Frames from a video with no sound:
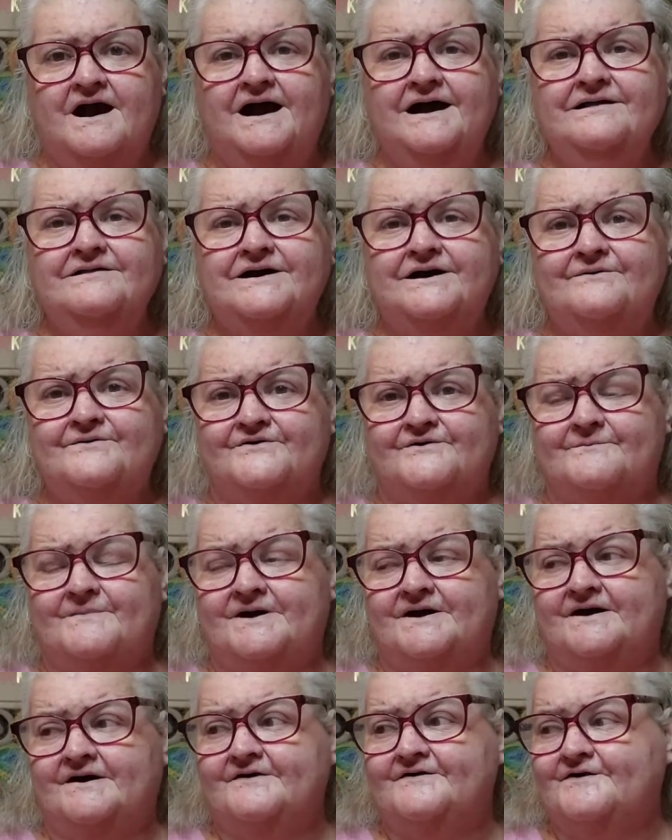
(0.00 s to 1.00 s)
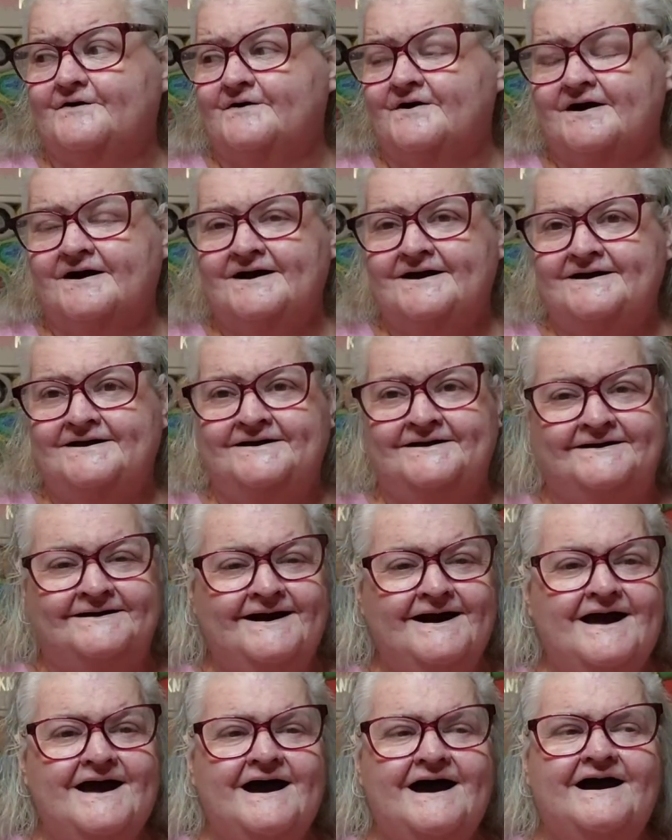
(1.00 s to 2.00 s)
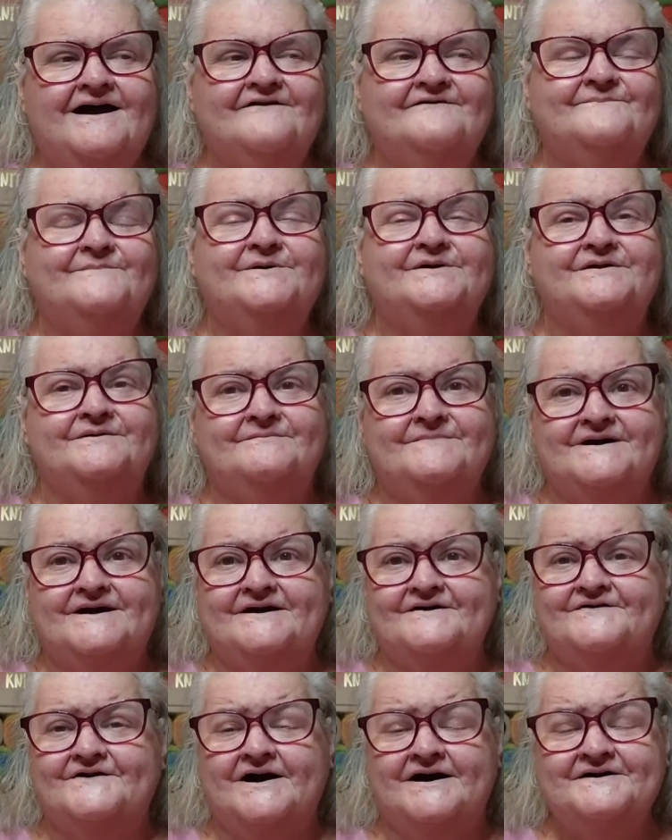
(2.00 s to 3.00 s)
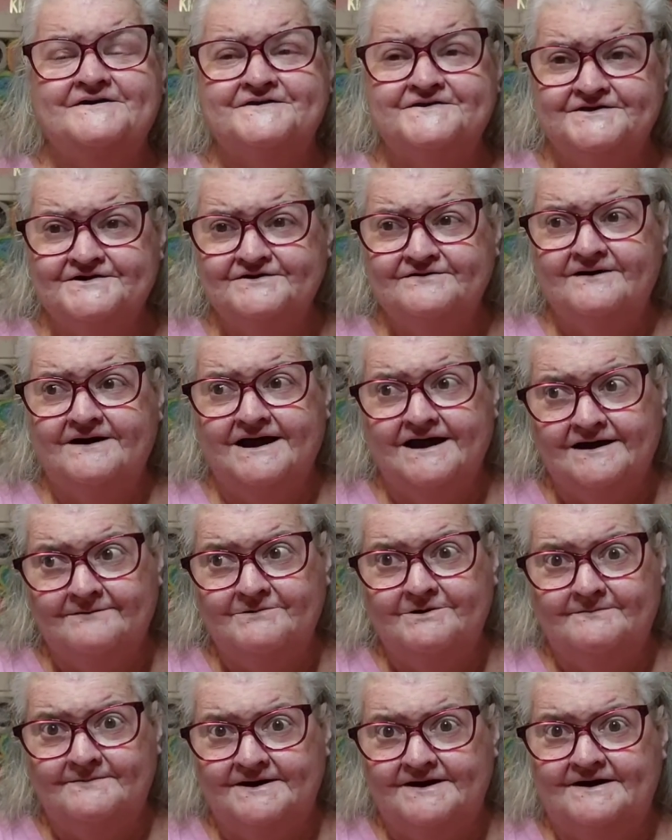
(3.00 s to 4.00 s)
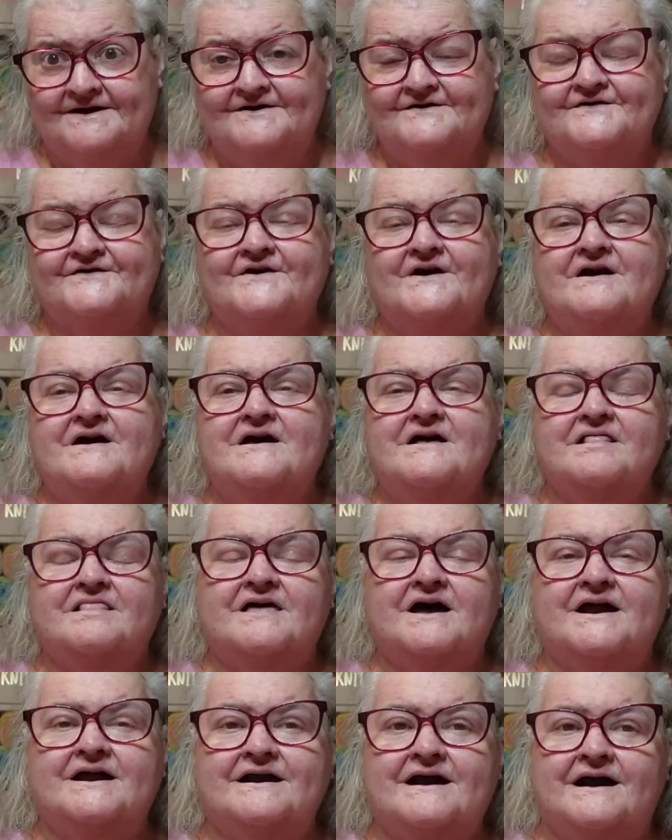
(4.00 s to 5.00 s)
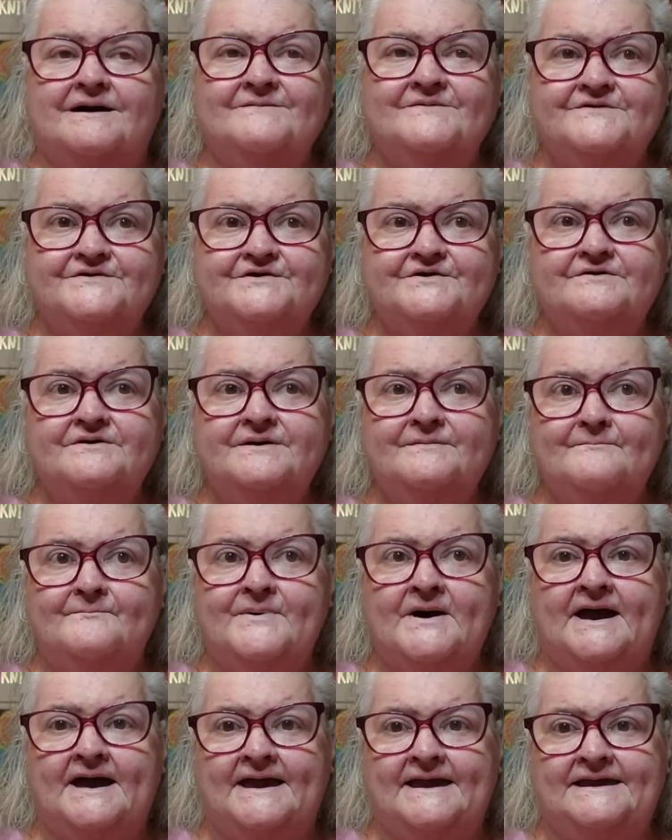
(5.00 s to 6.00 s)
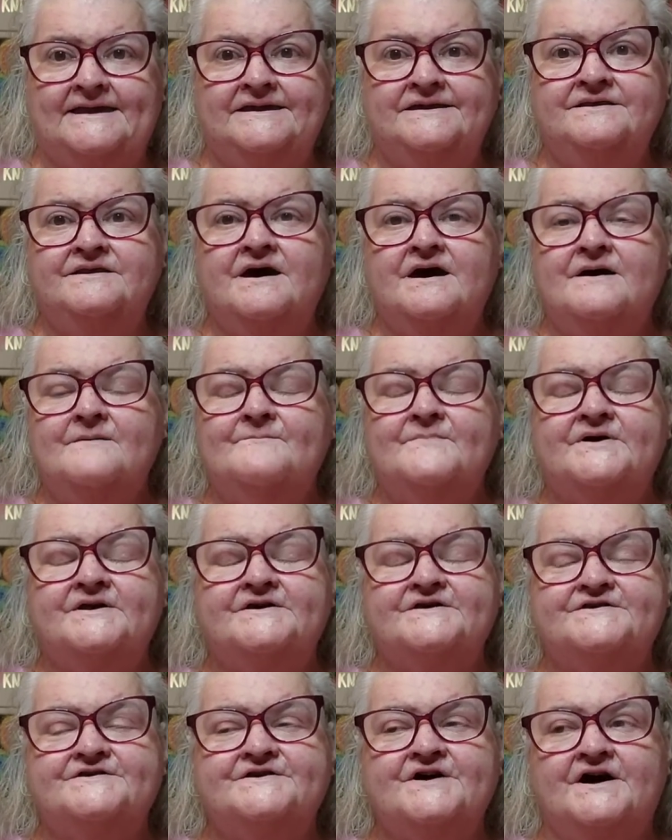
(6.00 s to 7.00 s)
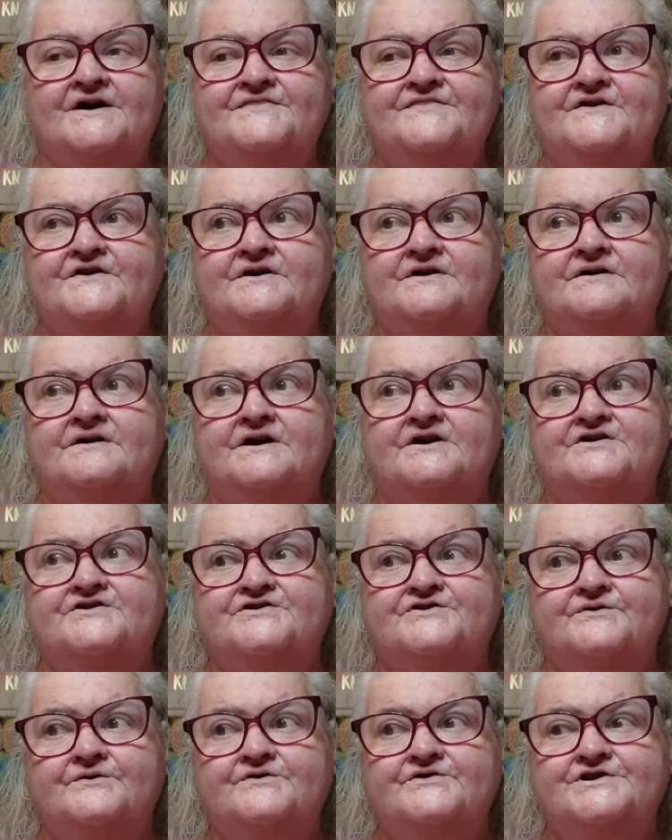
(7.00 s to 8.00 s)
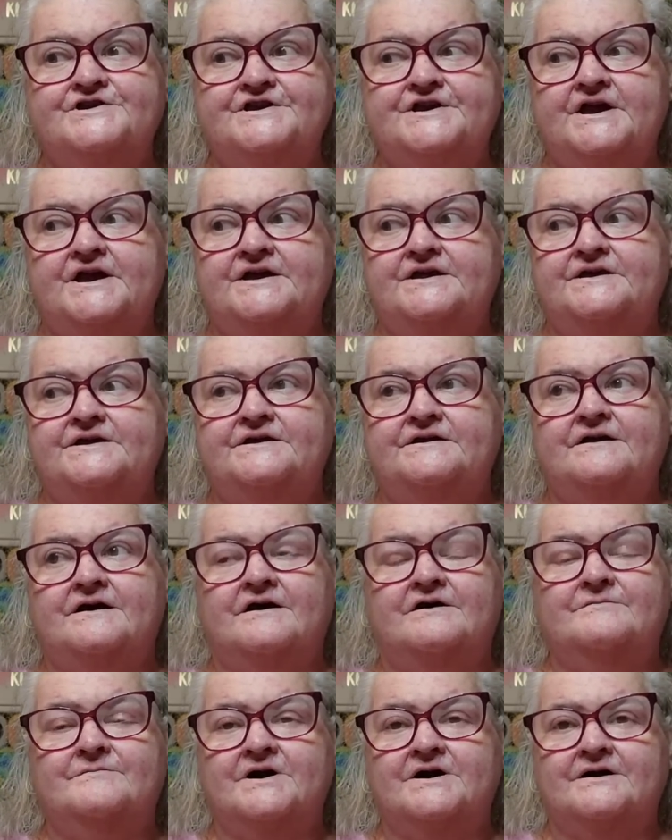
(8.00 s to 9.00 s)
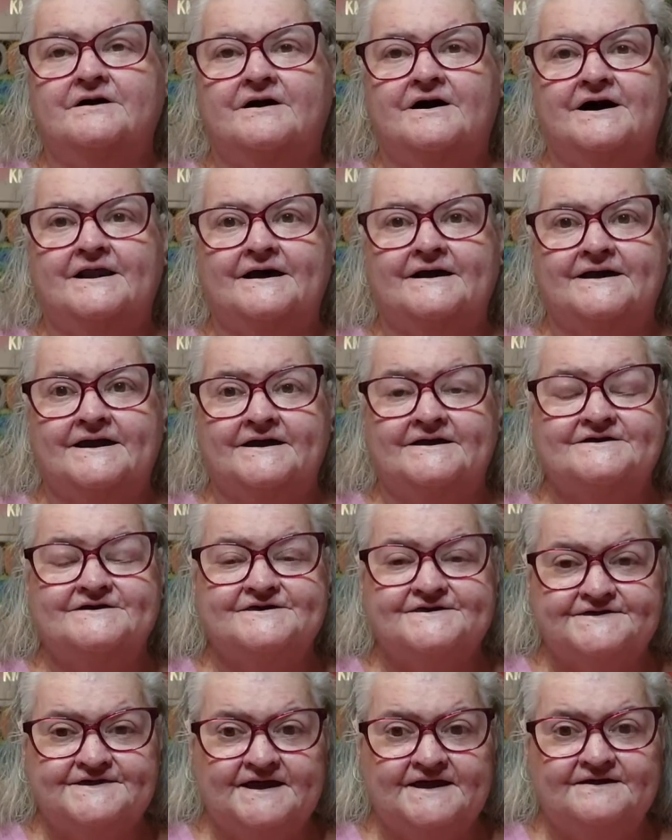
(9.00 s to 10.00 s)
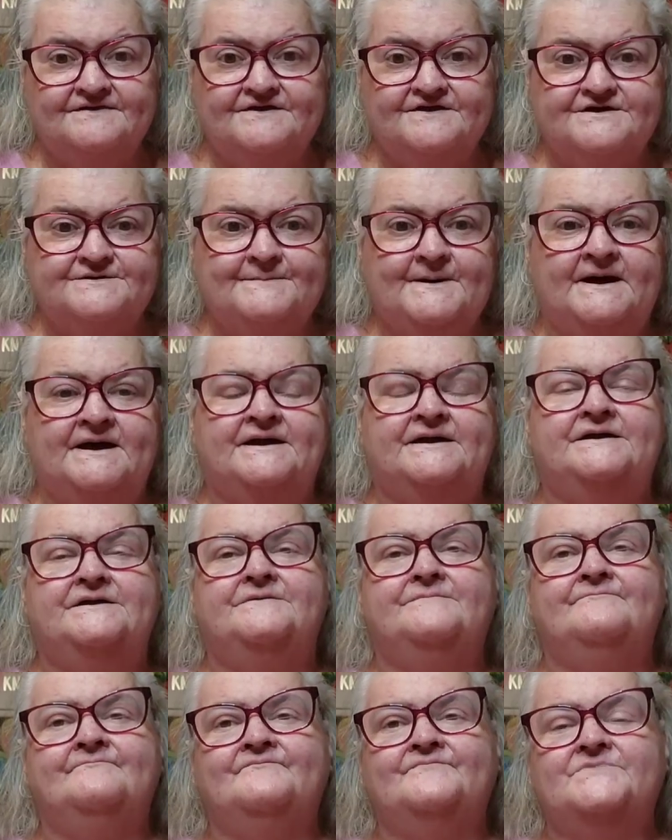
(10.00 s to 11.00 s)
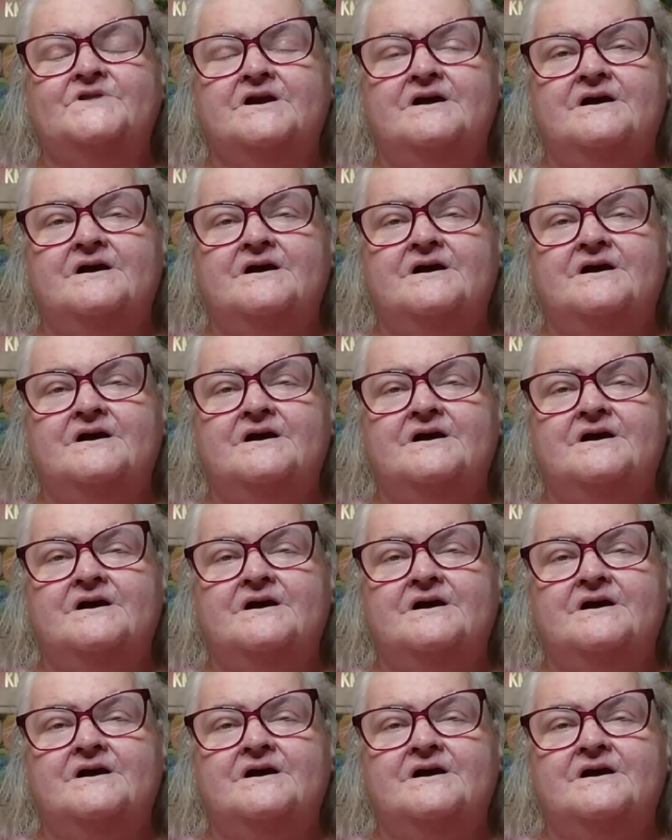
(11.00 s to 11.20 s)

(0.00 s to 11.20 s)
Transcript: I was a mess, okay? I've been a mess. I still am a mess. Like, I'm still in pain, but it's not the excruciating, oh my God, I can't stand this pain.